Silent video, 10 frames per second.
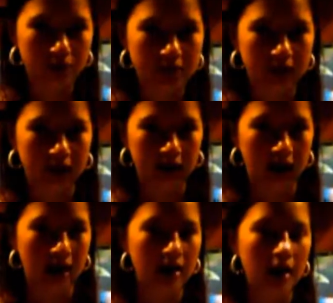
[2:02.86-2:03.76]
scene
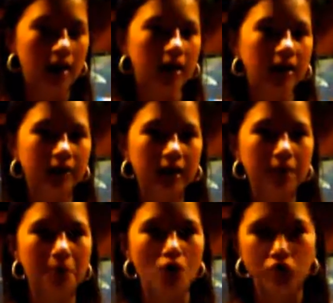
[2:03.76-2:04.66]
and giving
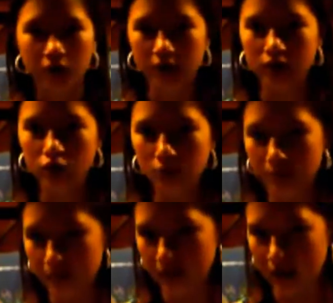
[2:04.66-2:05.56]
him a reason to be
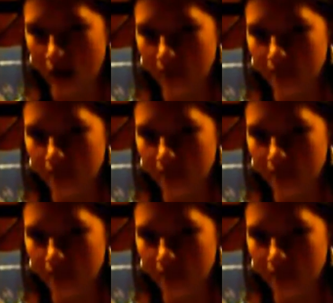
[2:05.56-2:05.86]
beat up.